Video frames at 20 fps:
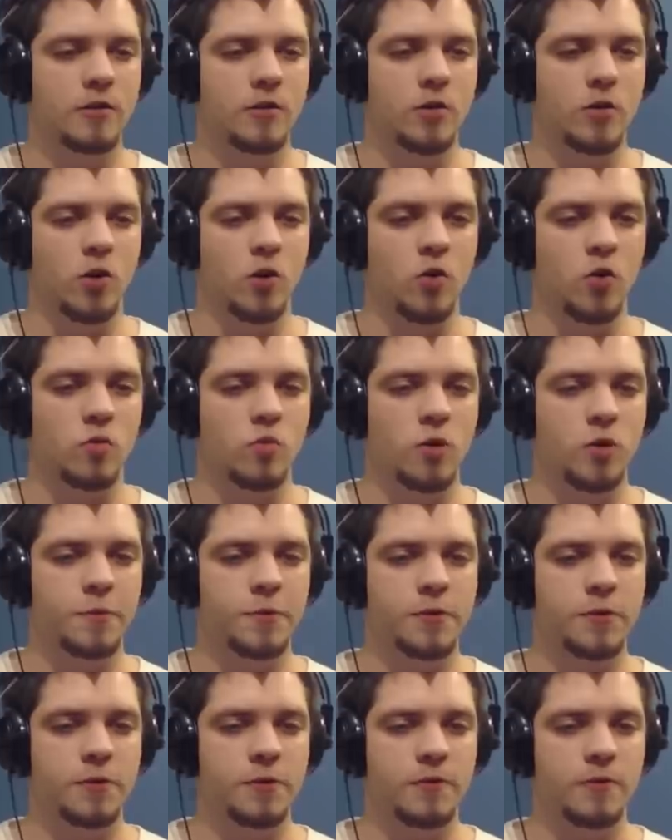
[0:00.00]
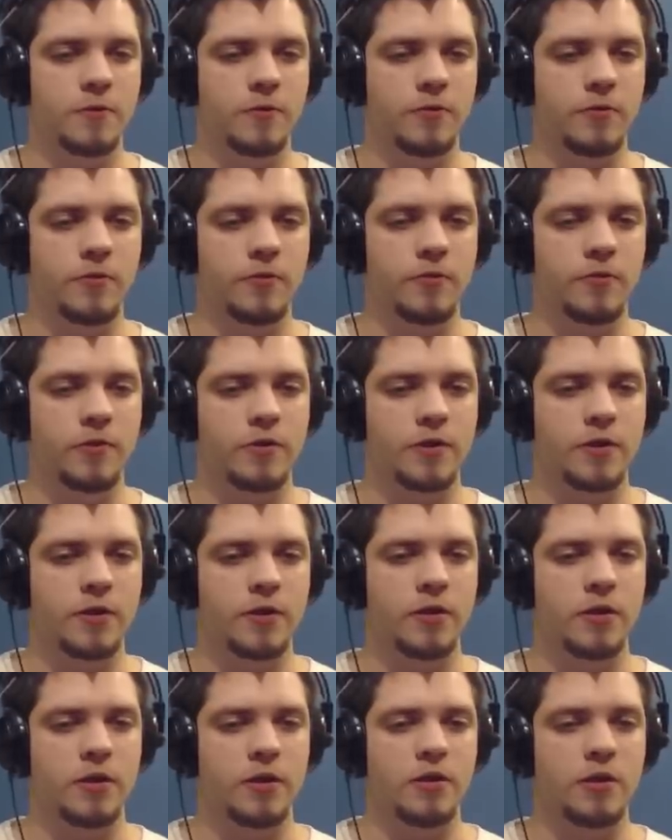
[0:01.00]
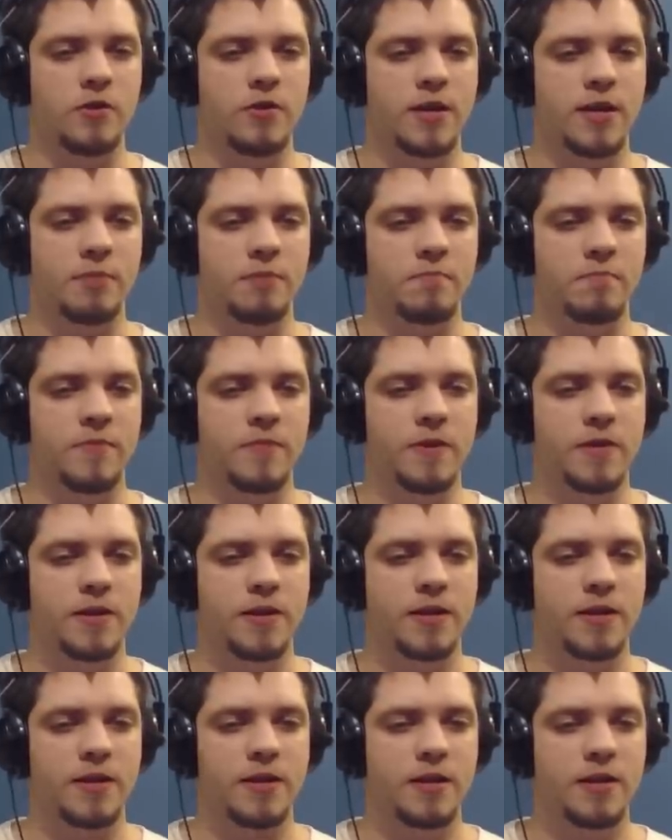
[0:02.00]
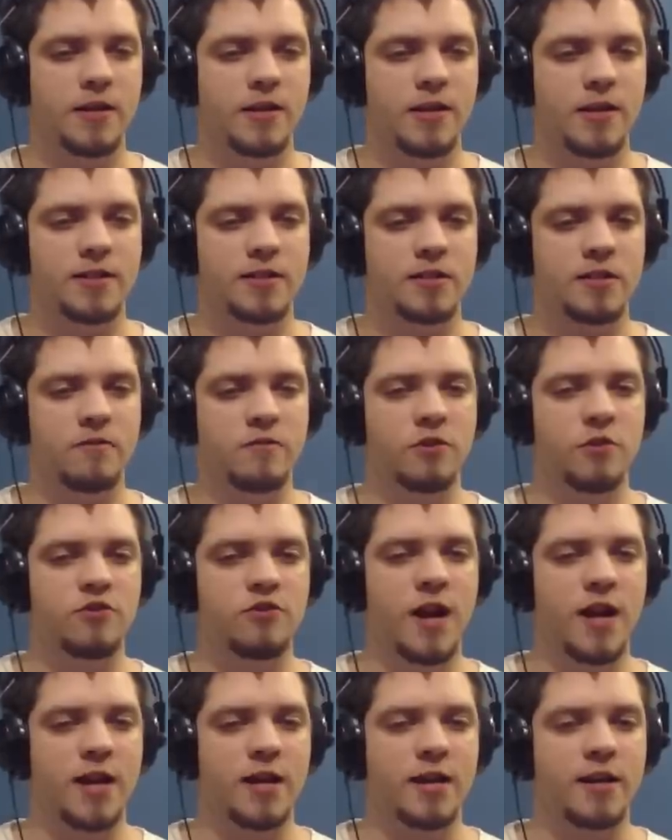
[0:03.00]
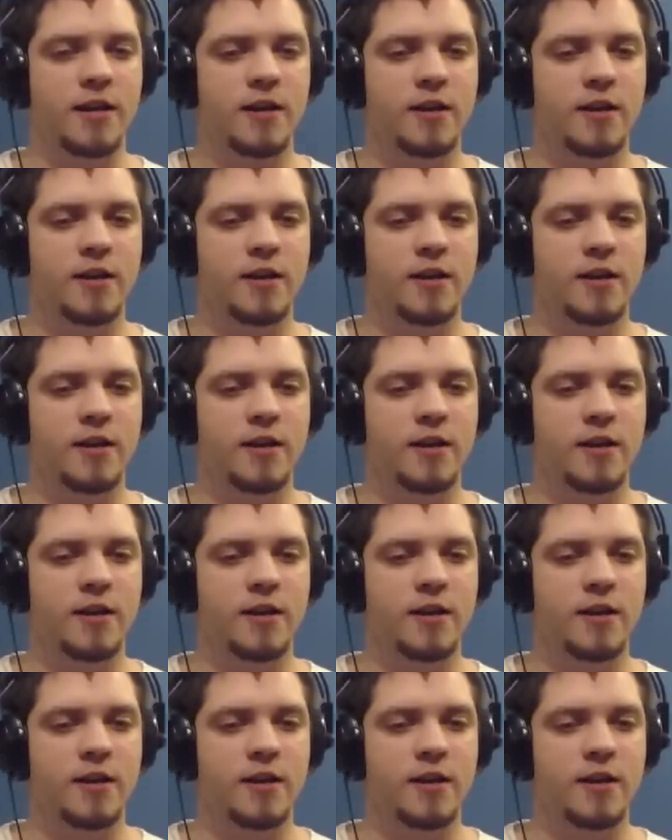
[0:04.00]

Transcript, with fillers: Oh, whoops. Look at him. He isn't even trying.